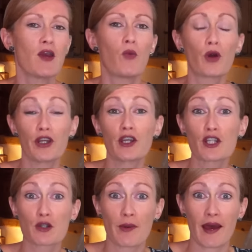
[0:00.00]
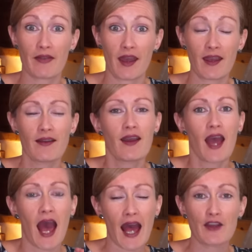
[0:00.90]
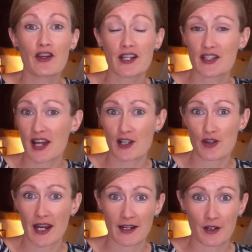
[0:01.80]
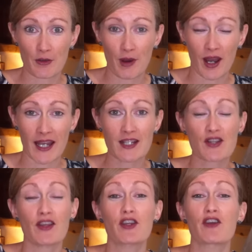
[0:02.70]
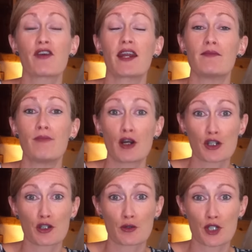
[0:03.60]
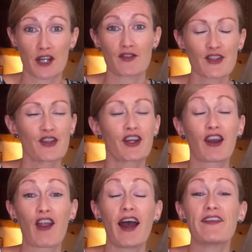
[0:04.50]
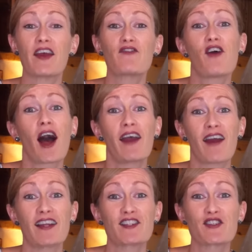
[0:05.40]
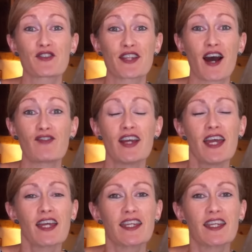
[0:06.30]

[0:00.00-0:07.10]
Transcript: What are you going to do about that? Are you going to start training your mind that you can create an emotional shift so you can light that fire under yourself,